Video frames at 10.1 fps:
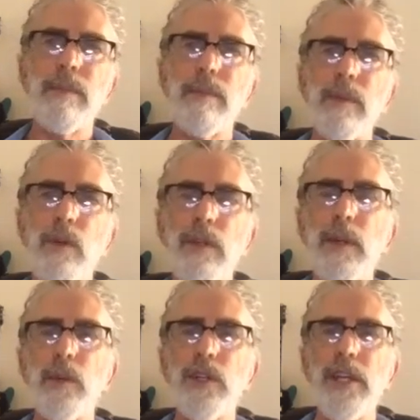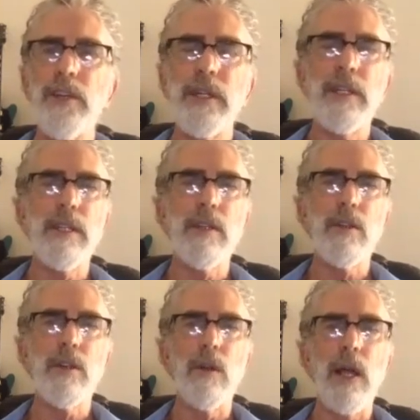The only thing we're changing is that there's
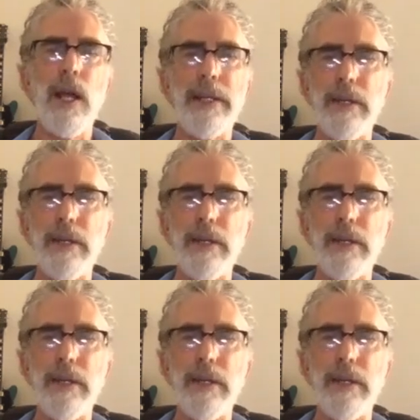no line there